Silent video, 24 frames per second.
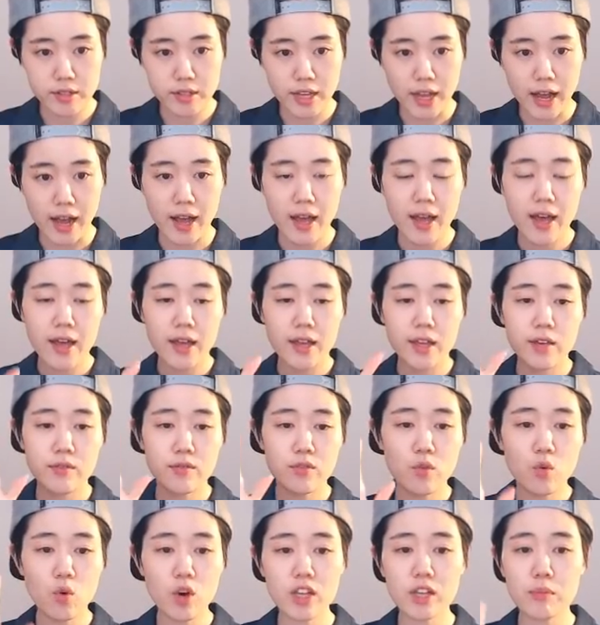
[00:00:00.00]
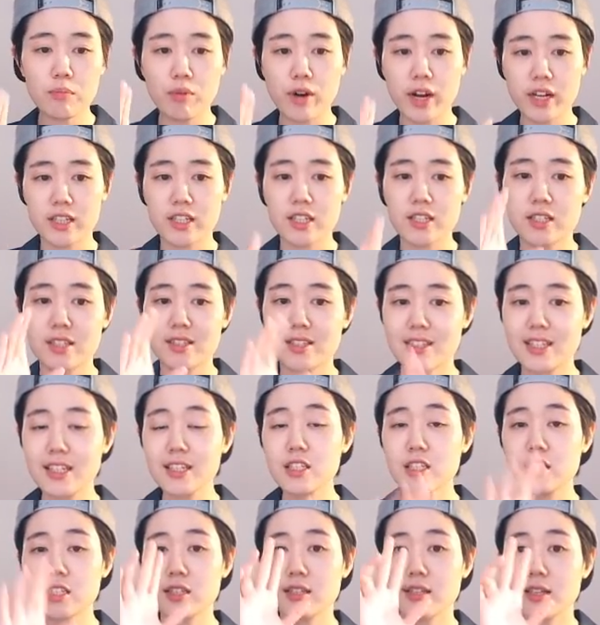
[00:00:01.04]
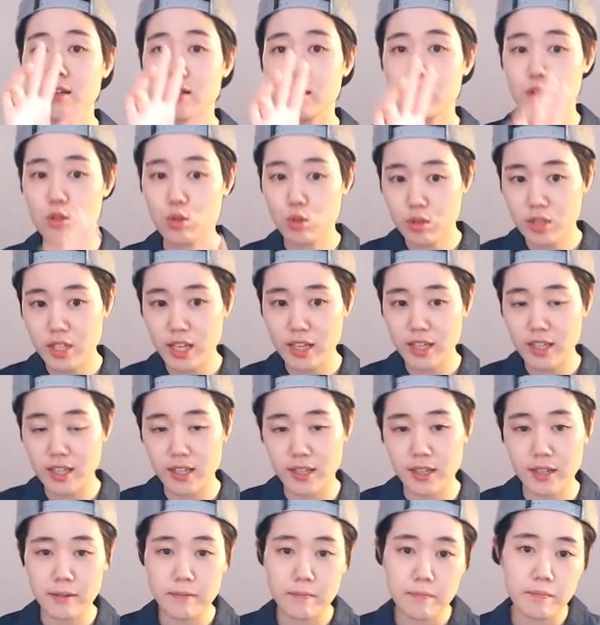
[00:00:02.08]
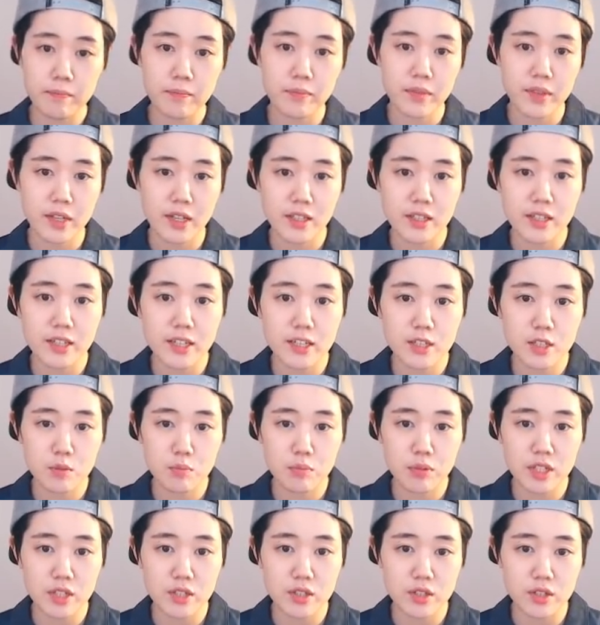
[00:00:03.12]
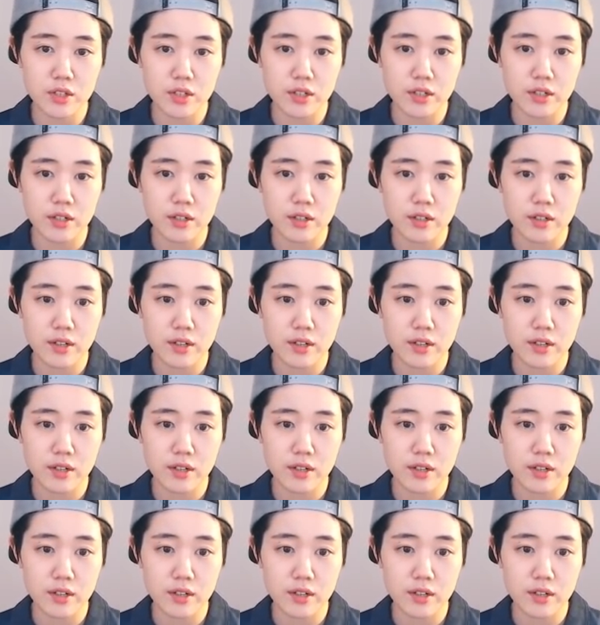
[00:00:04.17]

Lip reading: Yeah, if you want to practice this joseki, this pincer,